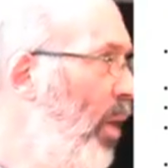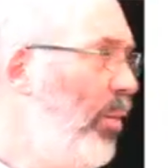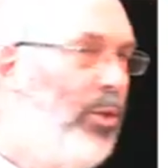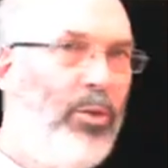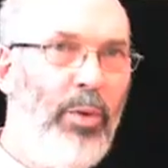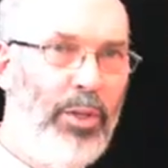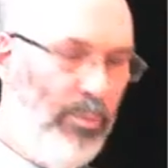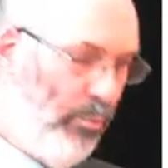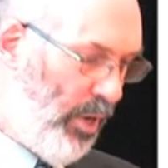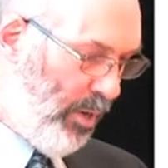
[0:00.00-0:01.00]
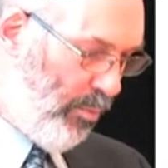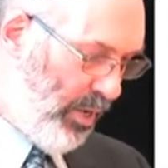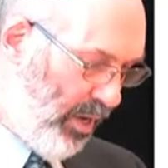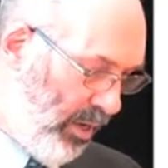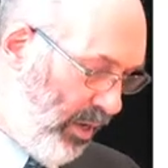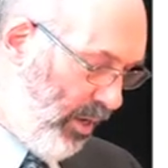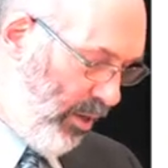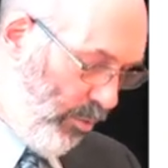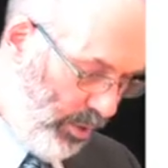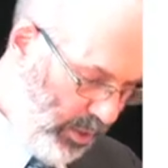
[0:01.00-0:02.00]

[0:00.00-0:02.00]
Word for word: moment. You want them right by where